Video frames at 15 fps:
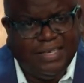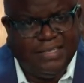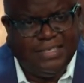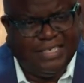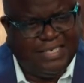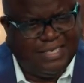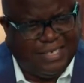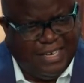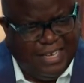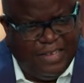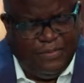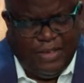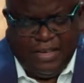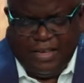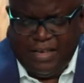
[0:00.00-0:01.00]
It says it's
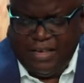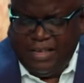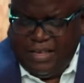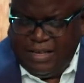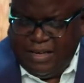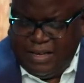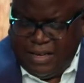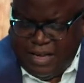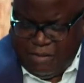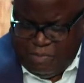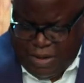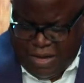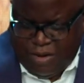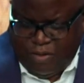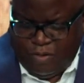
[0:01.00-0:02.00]
living and
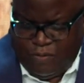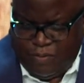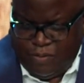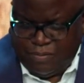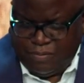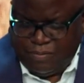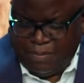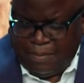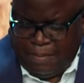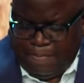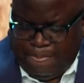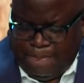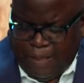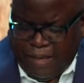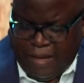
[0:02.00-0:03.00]
powerful.
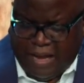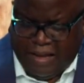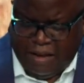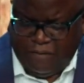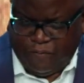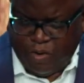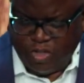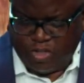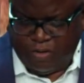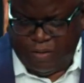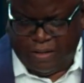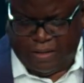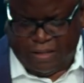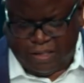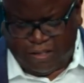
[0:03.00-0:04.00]
And then 1
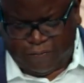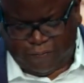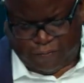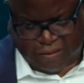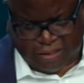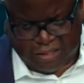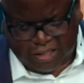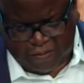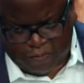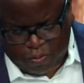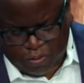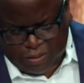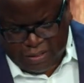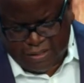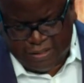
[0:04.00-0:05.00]
Corinthians
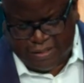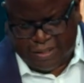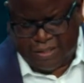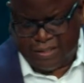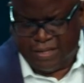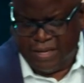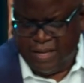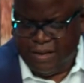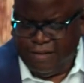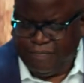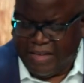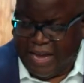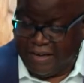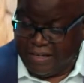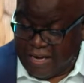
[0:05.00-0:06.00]
6:14 says,
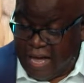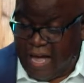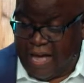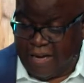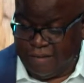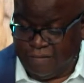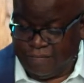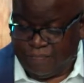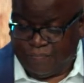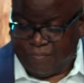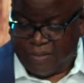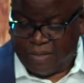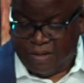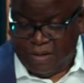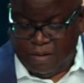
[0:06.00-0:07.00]
and God
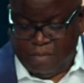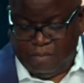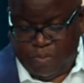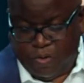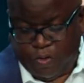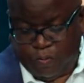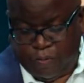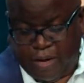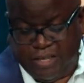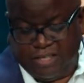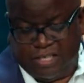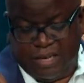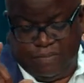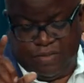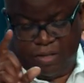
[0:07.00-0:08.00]
both
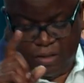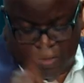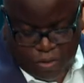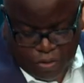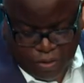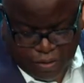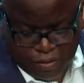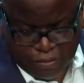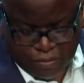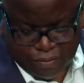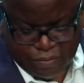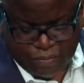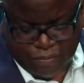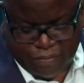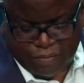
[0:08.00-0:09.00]
raised up the Lord
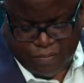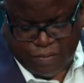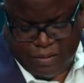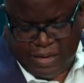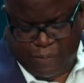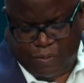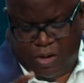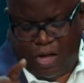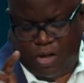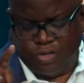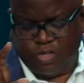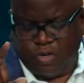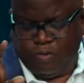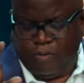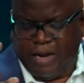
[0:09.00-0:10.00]
and will
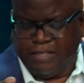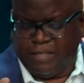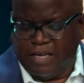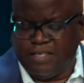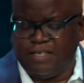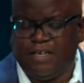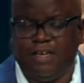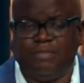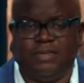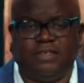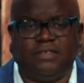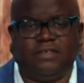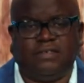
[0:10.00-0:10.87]
also raise us up